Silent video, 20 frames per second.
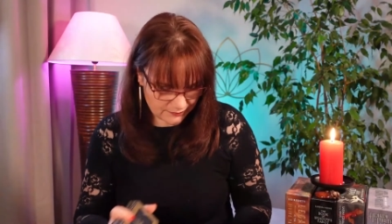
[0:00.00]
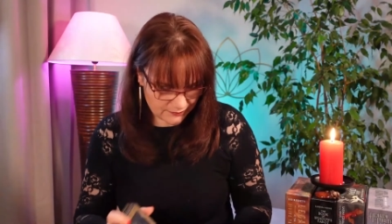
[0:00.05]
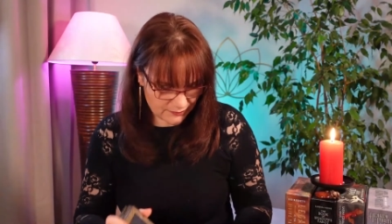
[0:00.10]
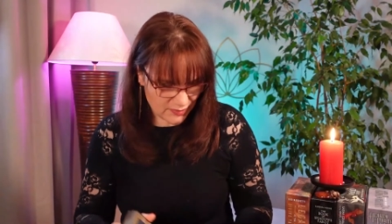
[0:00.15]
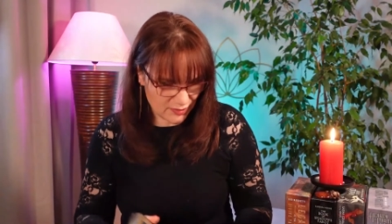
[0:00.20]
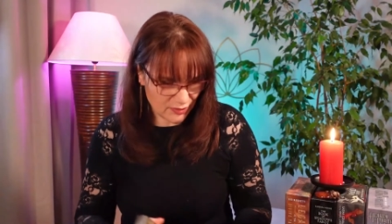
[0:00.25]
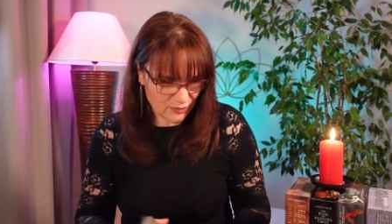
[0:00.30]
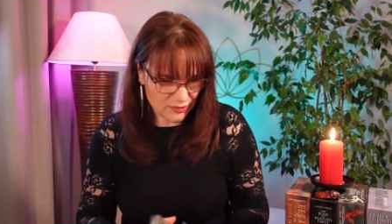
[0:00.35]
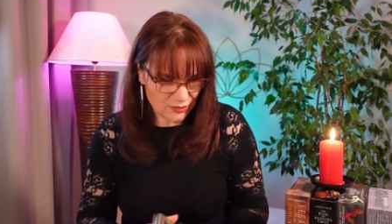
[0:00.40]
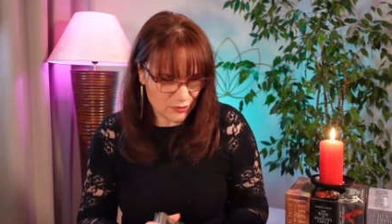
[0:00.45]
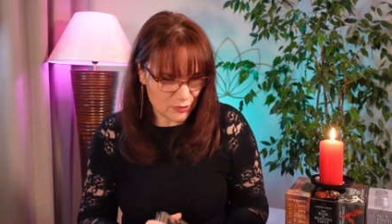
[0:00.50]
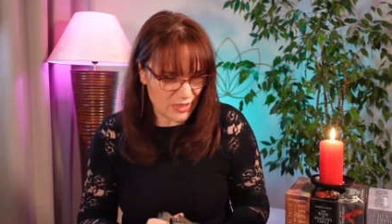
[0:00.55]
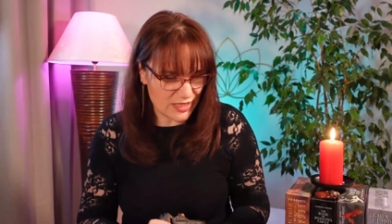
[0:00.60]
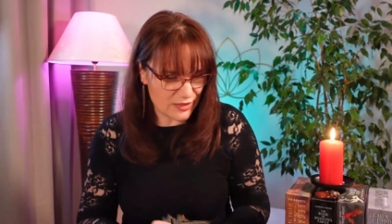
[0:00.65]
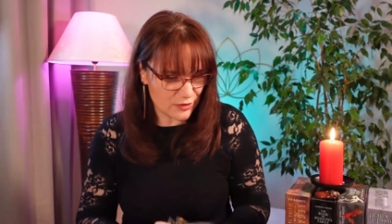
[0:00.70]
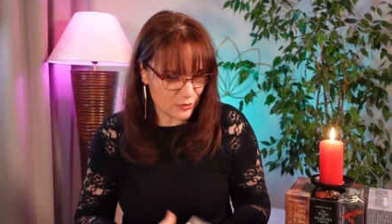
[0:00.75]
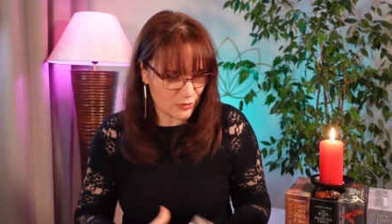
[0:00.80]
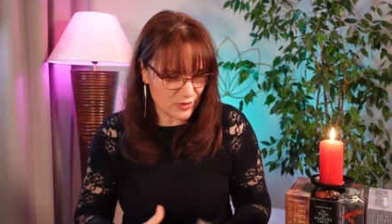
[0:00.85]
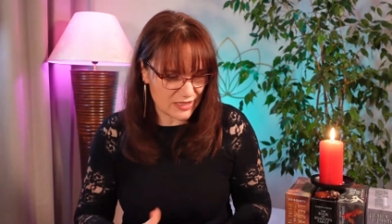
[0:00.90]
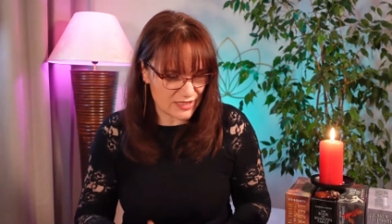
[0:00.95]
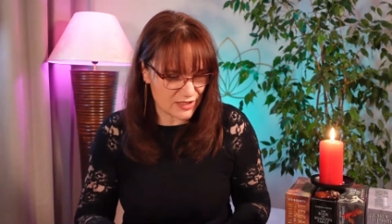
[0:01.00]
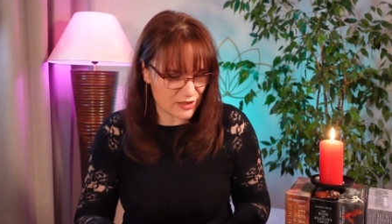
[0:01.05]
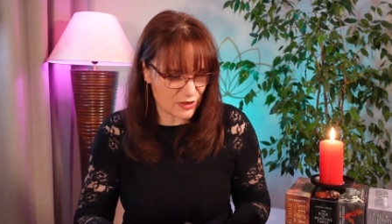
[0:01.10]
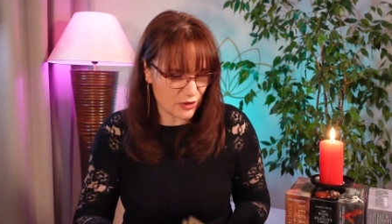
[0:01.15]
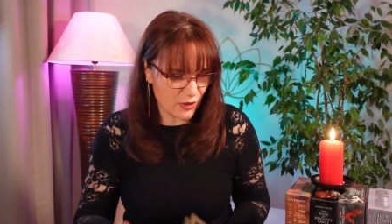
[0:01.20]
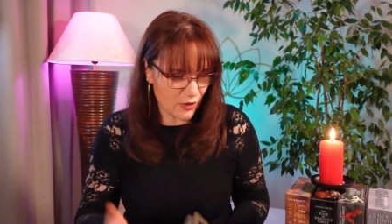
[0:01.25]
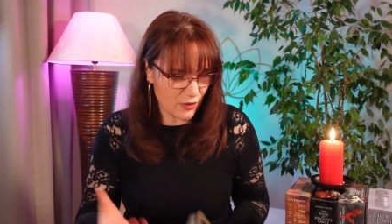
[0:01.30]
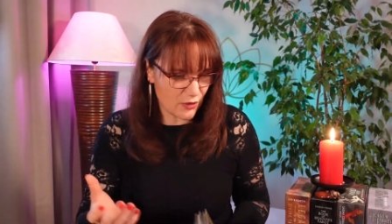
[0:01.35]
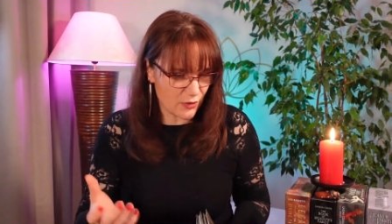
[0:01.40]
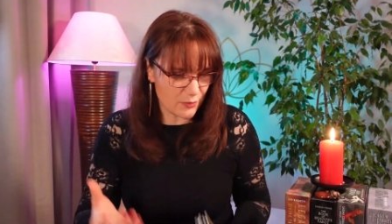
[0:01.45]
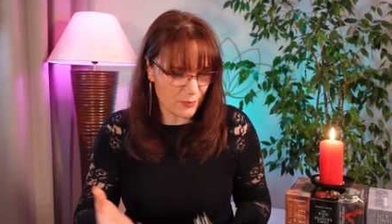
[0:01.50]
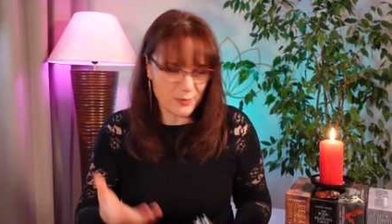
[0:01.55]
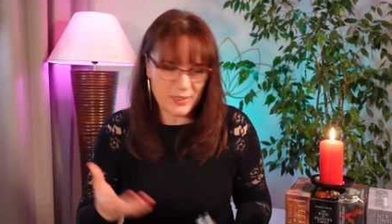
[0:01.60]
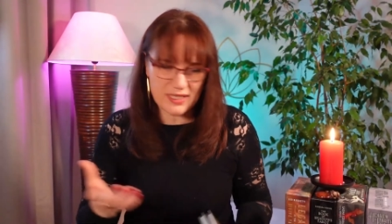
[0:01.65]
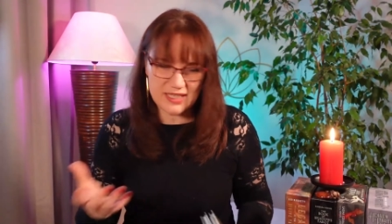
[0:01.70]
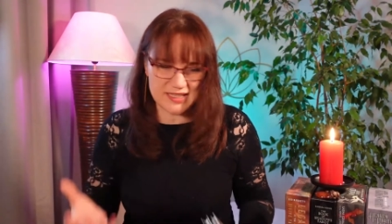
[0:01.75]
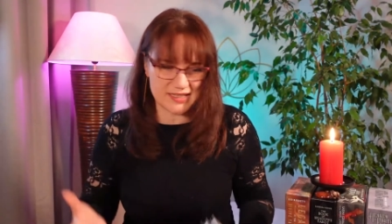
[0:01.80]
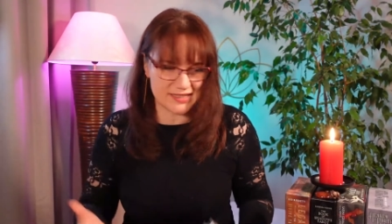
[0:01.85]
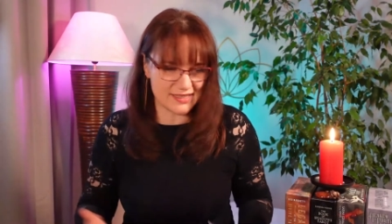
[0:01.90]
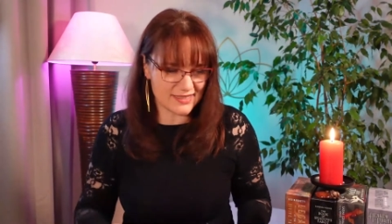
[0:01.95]
Don't try to restore
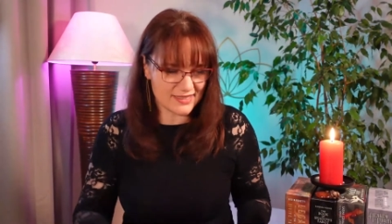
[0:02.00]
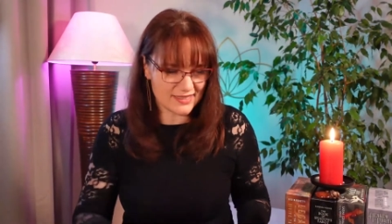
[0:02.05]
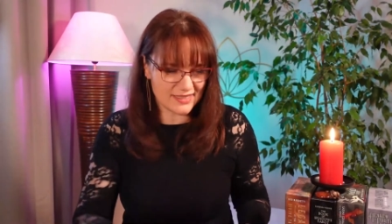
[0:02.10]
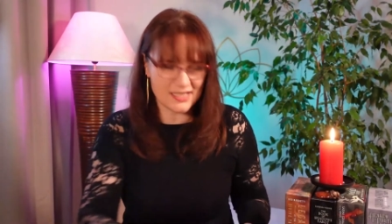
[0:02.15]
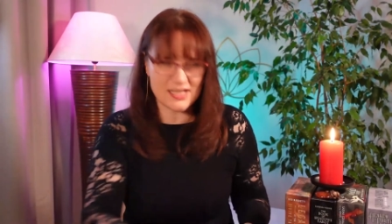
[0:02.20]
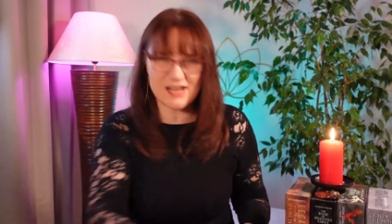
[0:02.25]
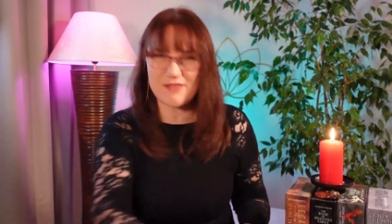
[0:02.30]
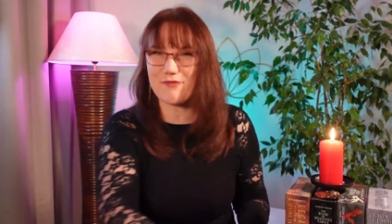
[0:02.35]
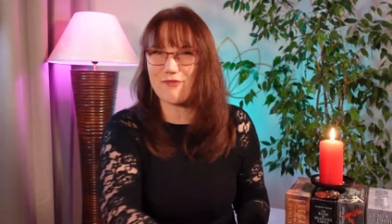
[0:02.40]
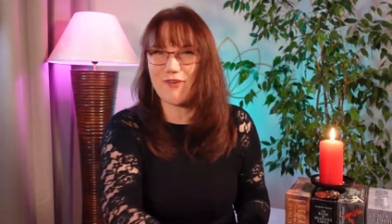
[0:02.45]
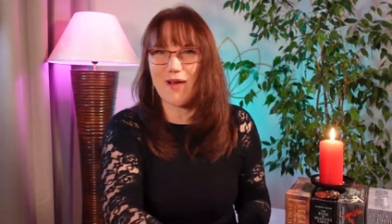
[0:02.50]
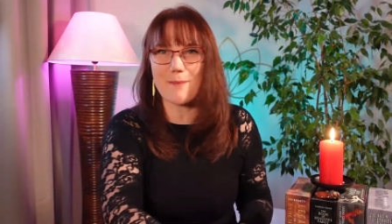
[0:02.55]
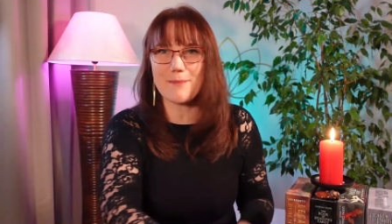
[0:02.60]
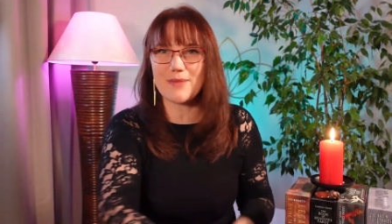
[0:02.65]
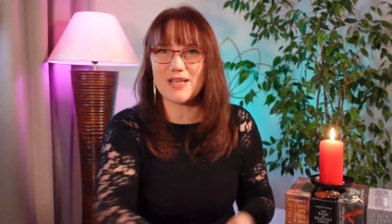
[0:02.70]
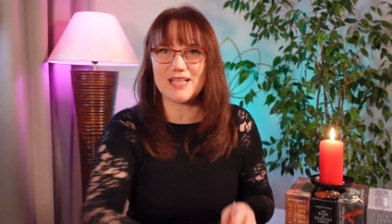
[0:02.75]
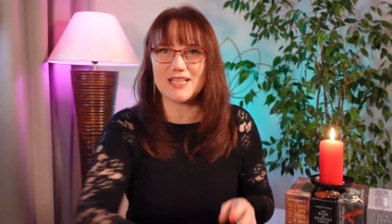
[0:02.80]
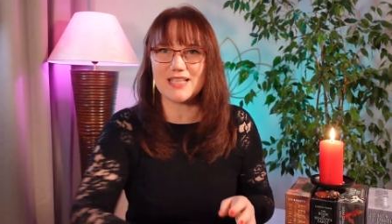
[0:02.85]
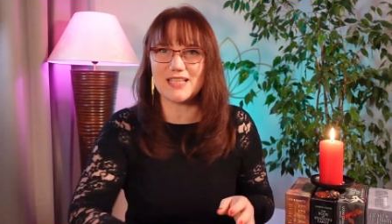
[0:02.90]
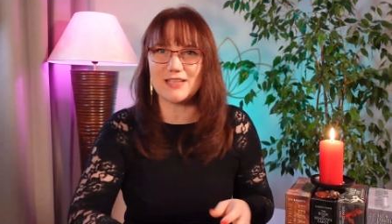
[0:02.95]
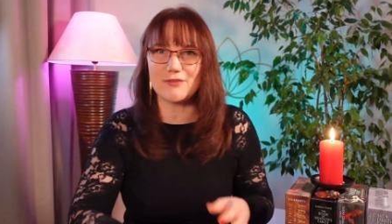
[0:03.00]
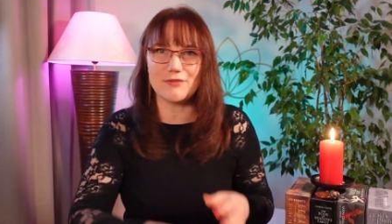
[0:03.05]
peace in the family.